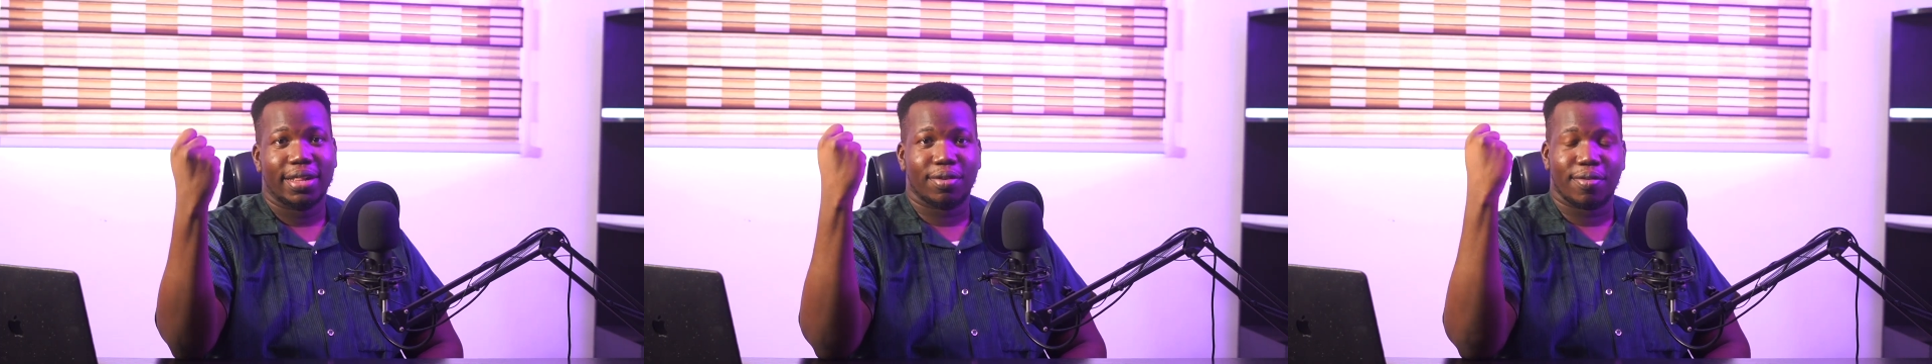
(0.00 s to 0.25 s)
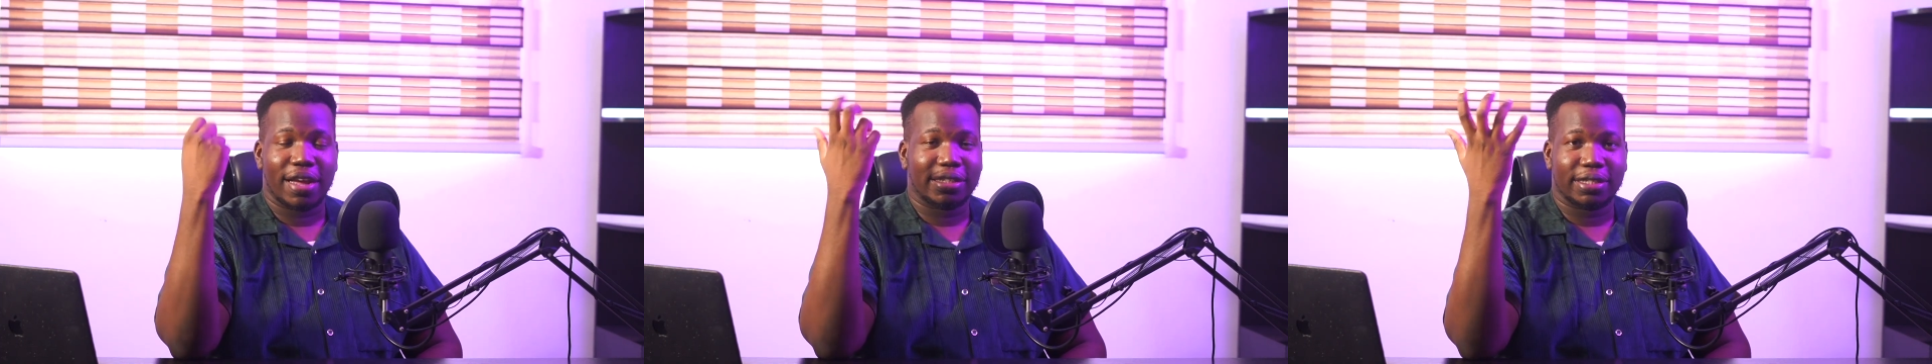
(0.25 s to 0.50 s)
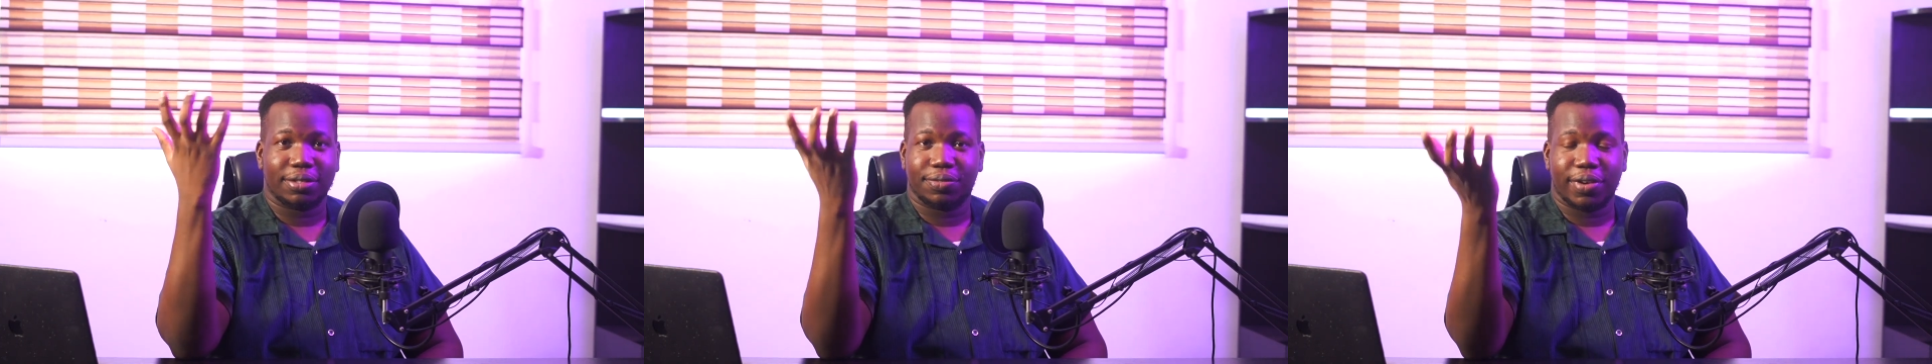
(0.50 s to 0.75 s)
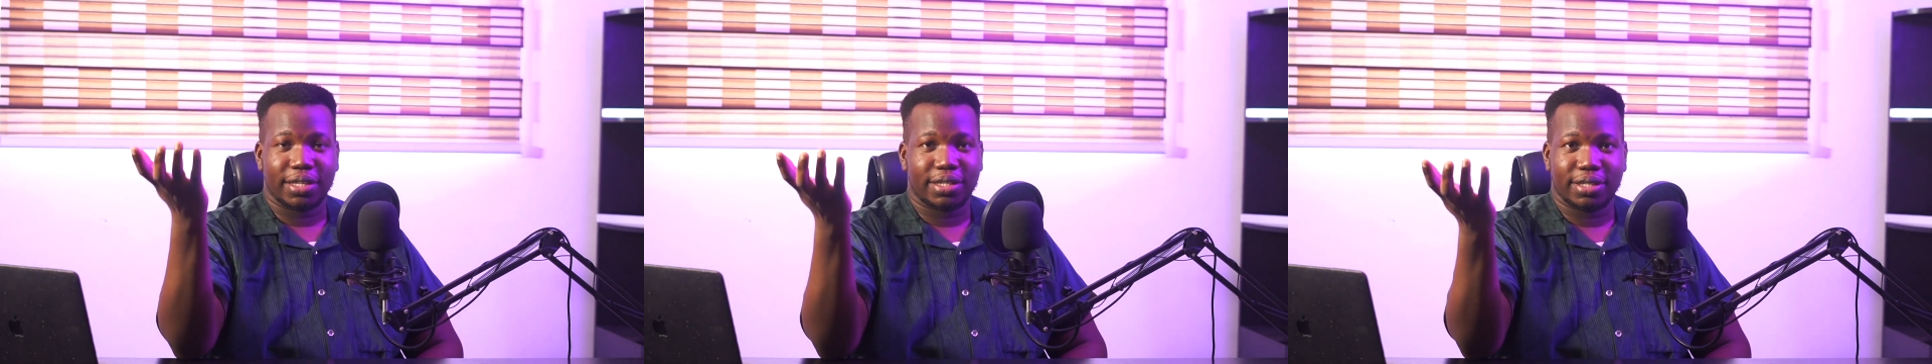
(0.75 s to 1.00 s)
The ratchet
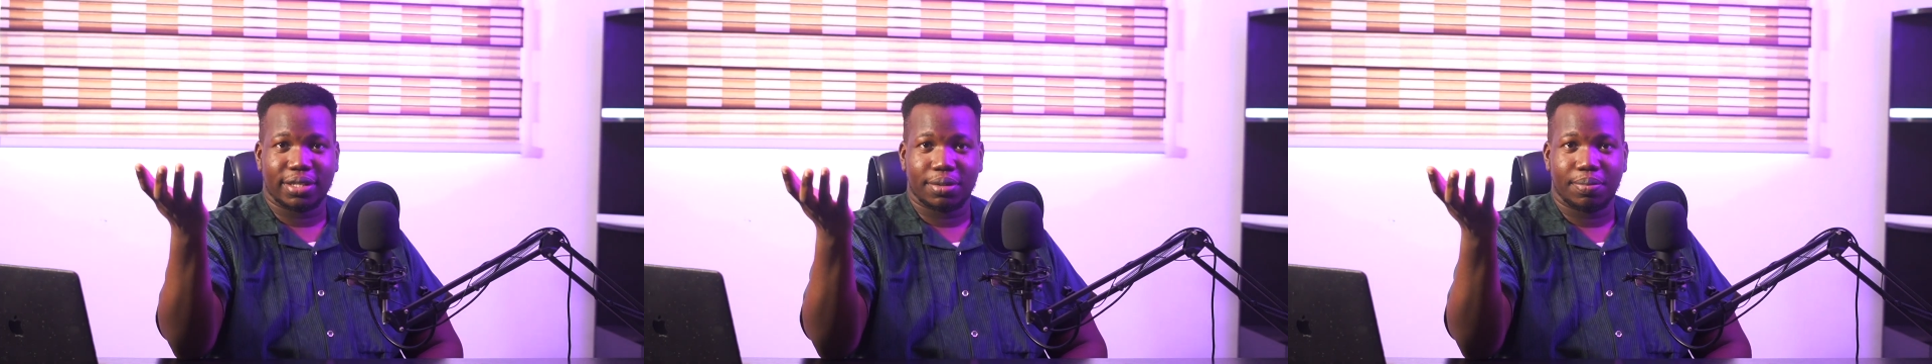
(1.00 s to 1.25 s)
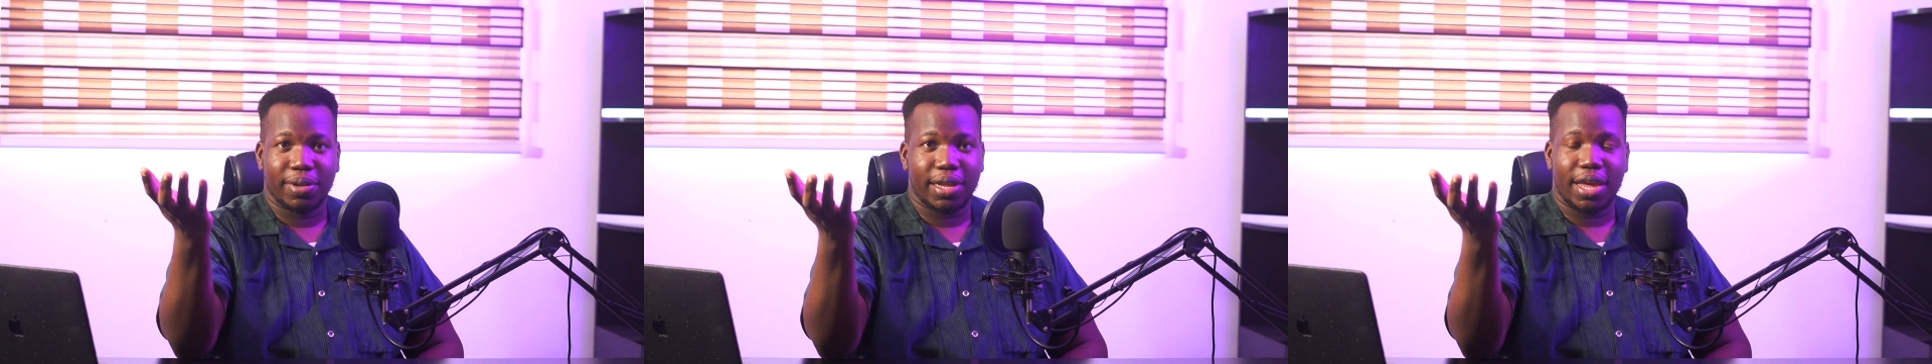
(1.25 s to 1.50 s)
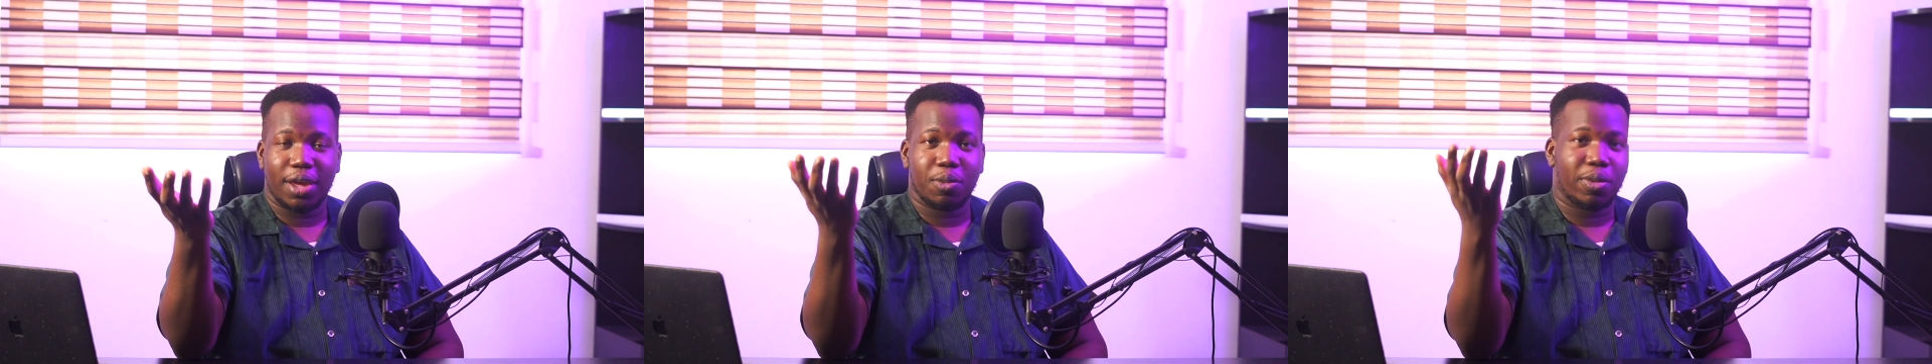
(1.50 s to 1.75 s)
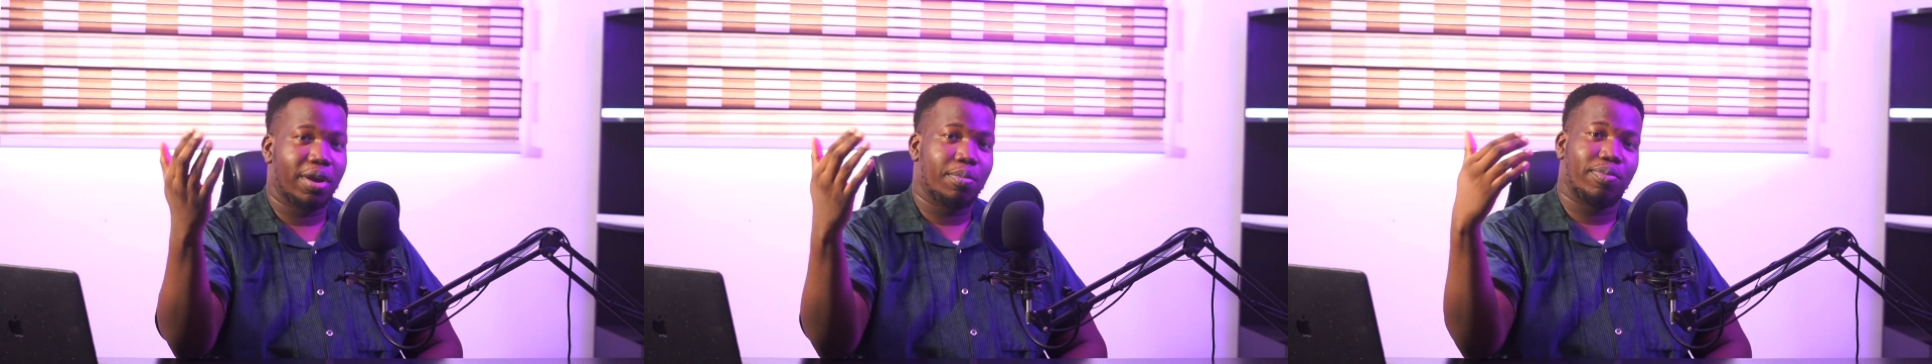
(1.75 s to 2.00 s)
effect is in play
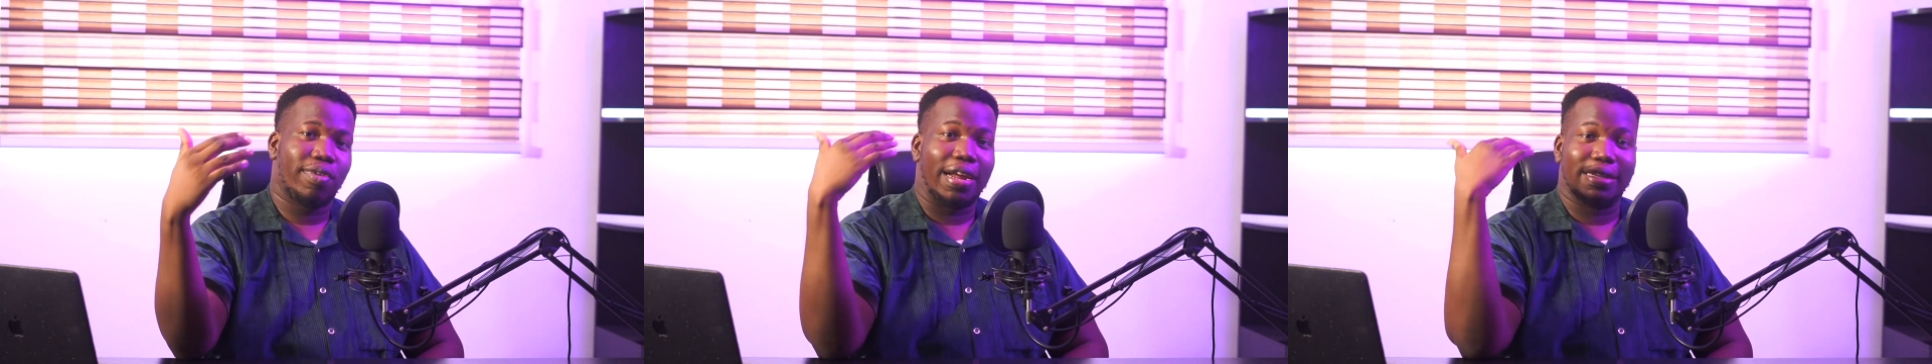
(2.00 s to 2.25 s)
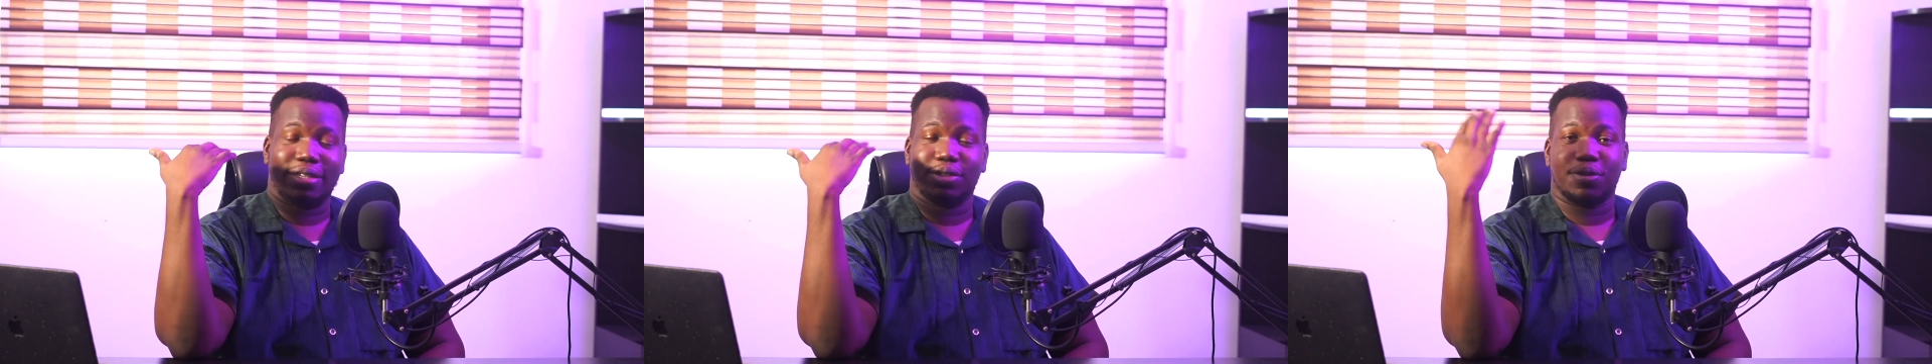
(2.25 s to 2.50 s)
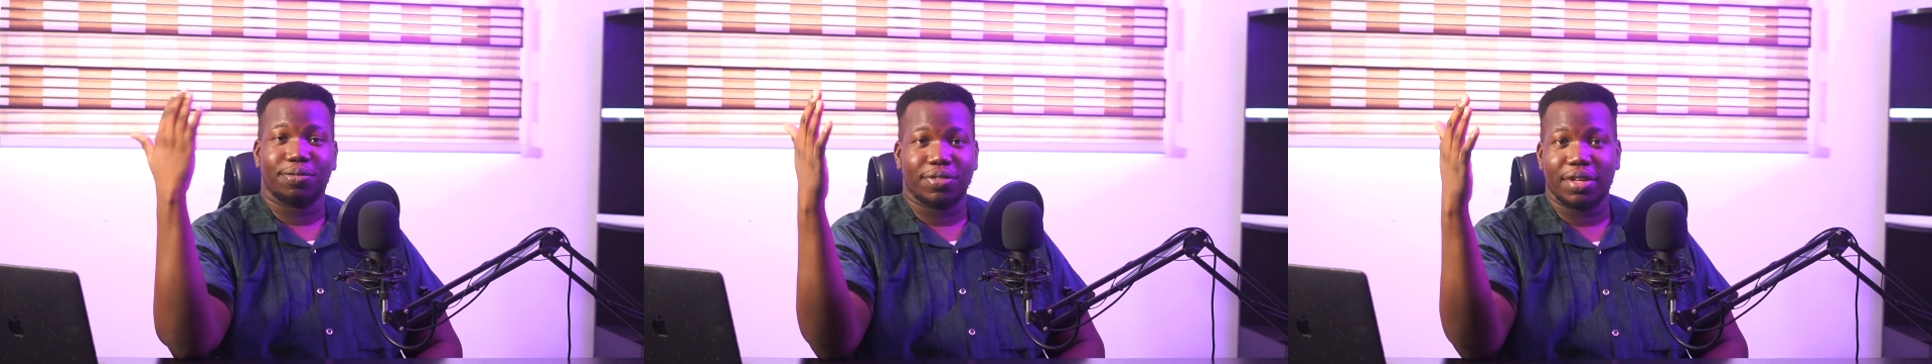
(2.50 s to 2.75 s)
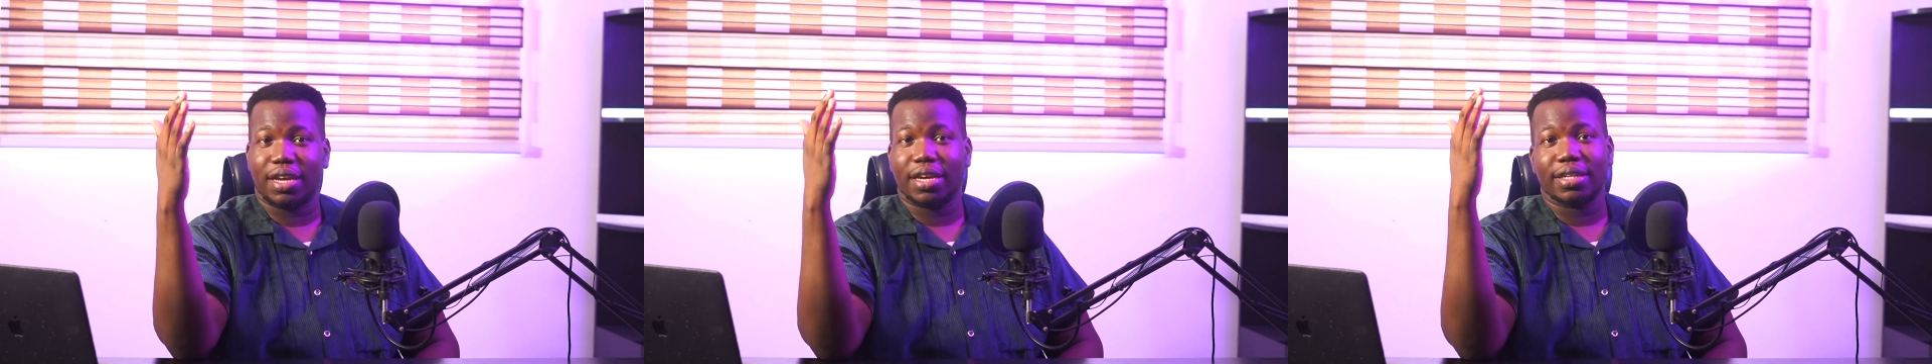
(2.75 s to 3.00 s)
where prices of
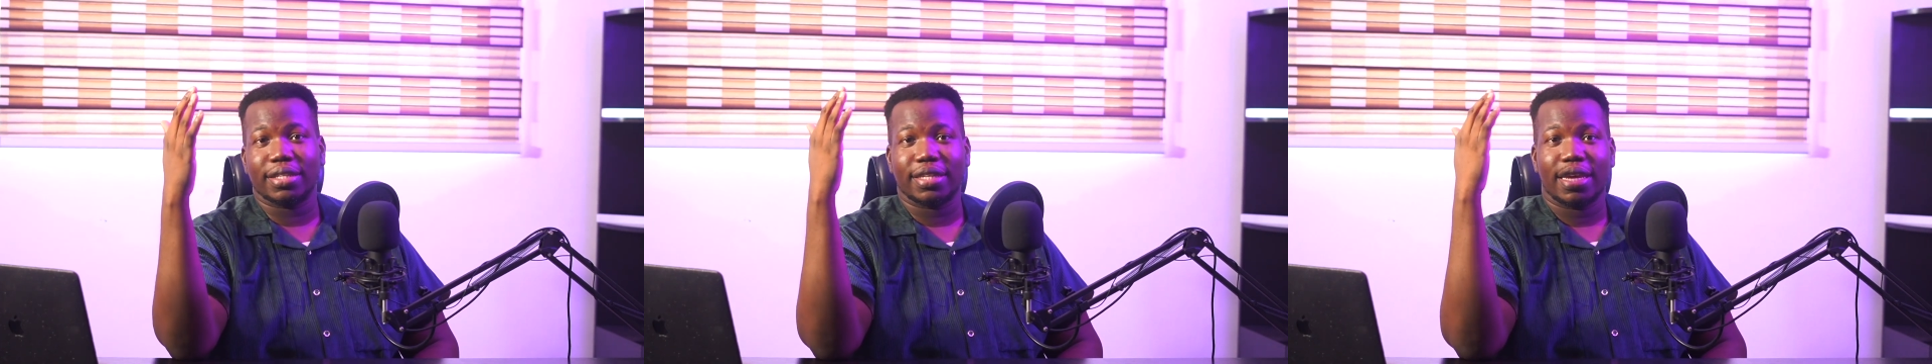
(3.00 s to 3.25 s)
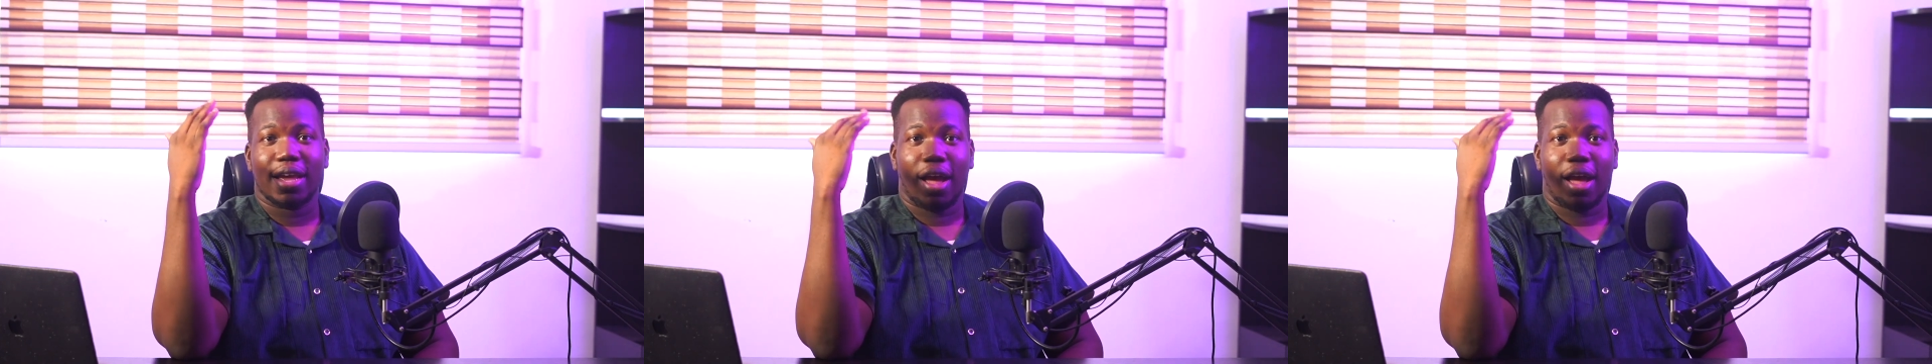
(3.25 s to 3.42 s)
things